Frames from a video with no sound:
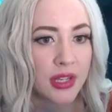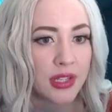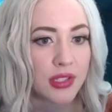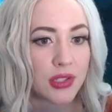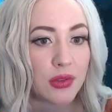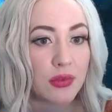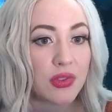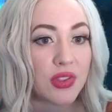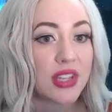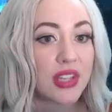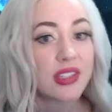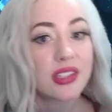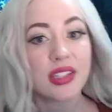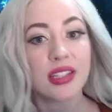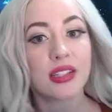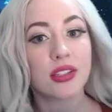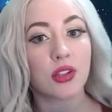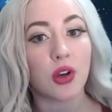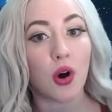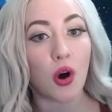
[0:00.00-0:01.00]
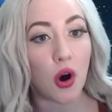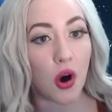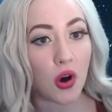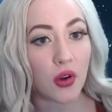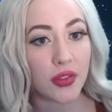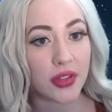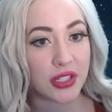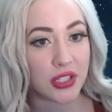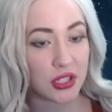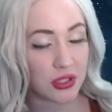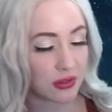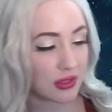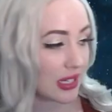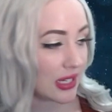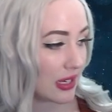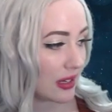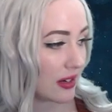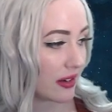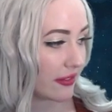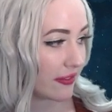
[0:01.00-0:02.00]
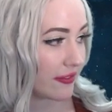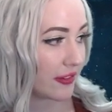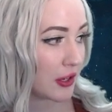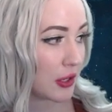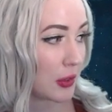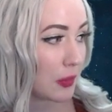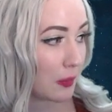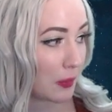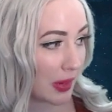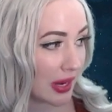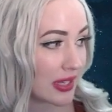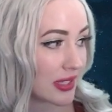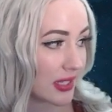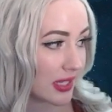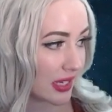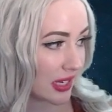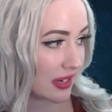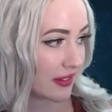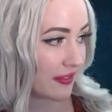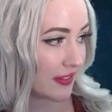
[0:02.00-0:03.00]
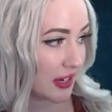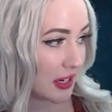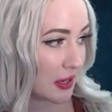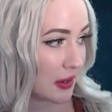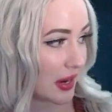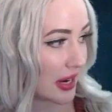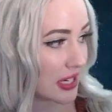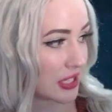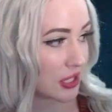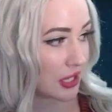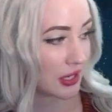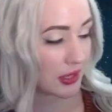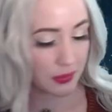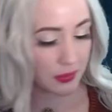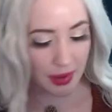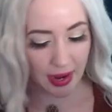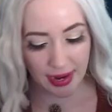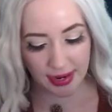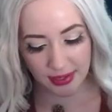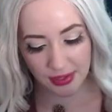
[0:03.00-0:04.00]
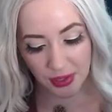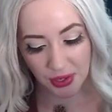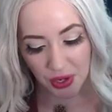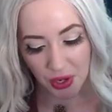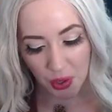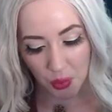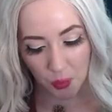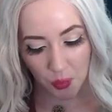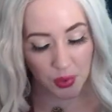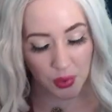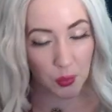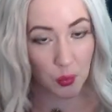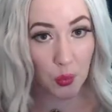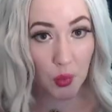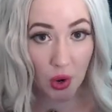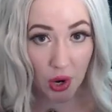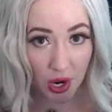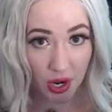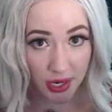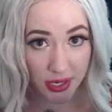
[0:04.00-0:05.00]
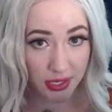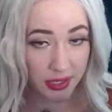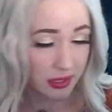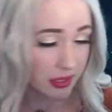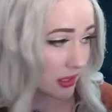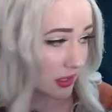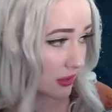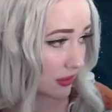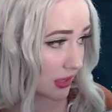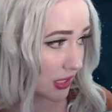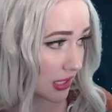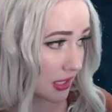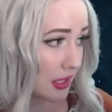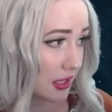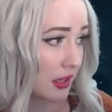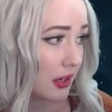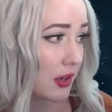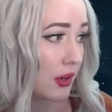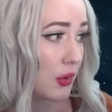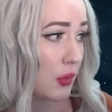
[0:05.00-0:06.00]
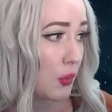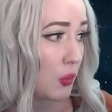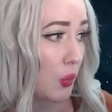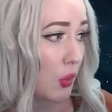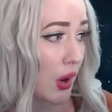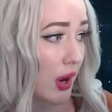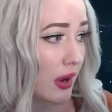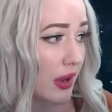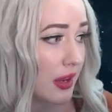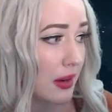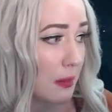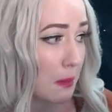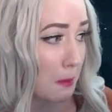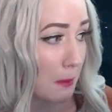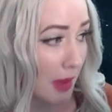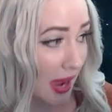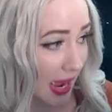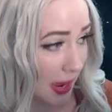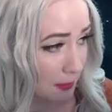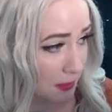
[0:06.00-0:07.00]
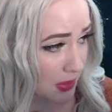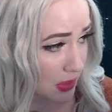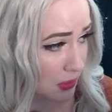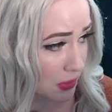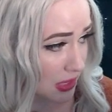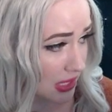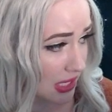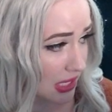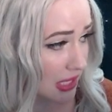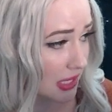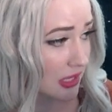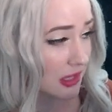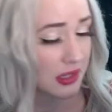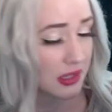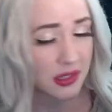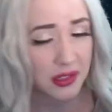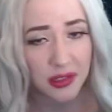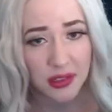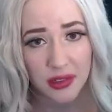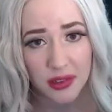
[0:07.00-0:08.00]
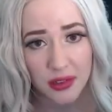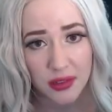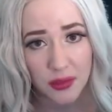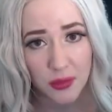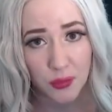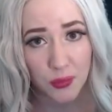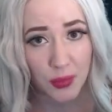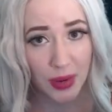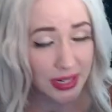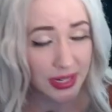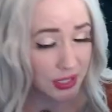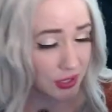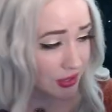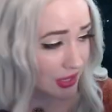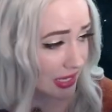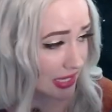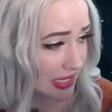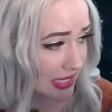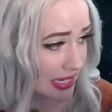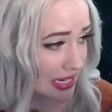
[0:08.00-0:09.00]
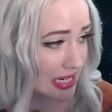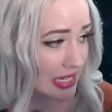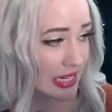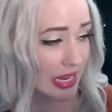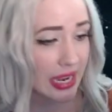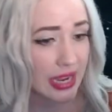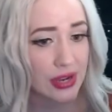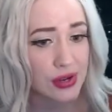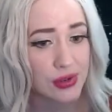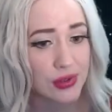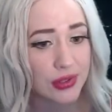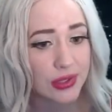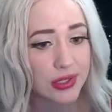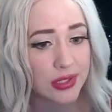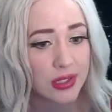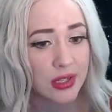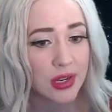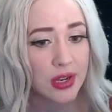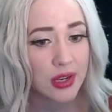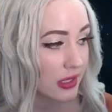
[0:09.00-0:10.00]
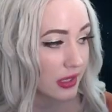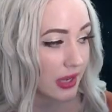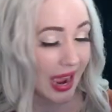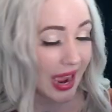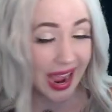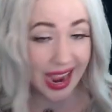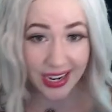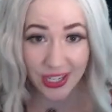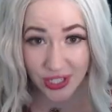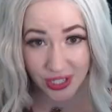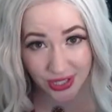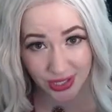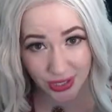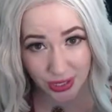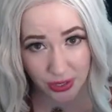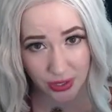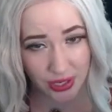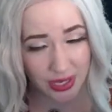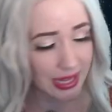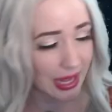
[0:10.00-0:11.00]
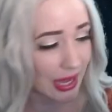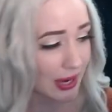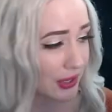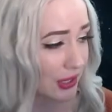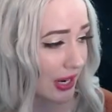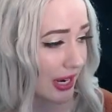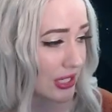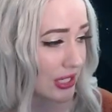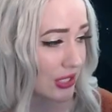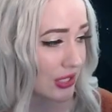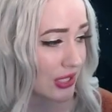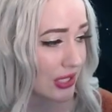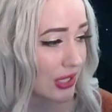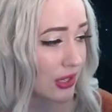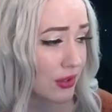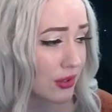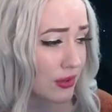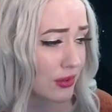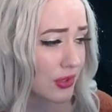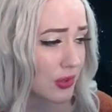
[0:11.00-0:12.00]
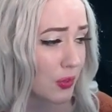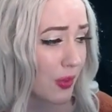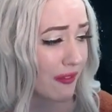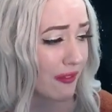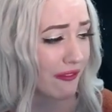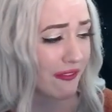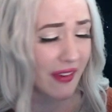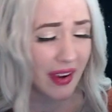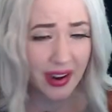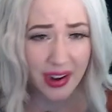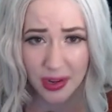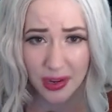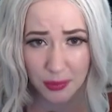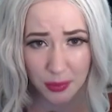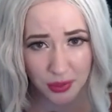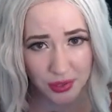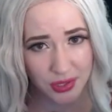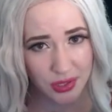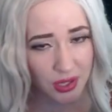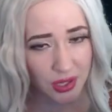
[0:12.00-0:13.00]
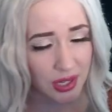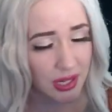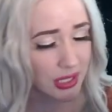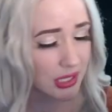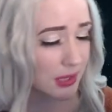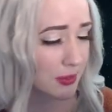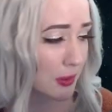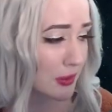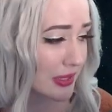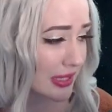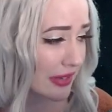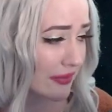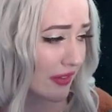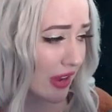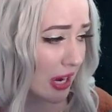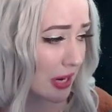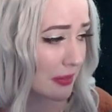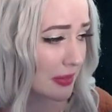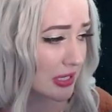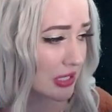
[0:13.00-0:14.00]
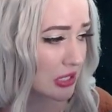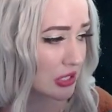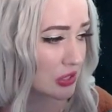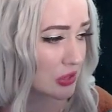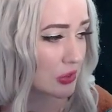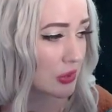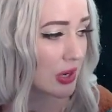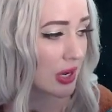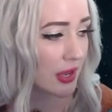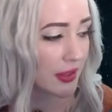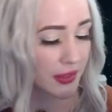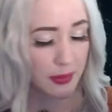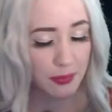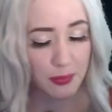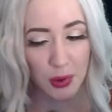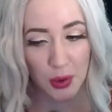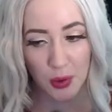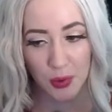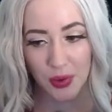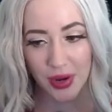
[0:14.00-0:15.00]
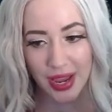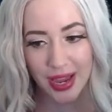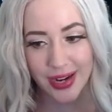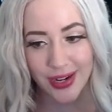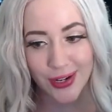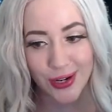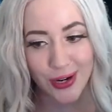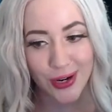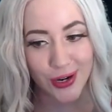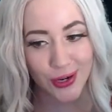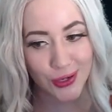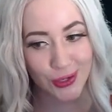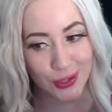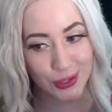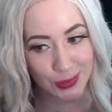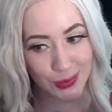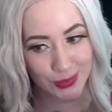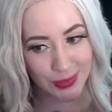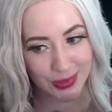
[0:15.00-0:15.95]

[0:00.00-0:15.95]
So this is all that you need for your basic configuration, right? What WAD you need, what map you need, rendering details, actions you're gonna allow your agent to use, what variables you're gonna expose the environment to, the mode, and your Doom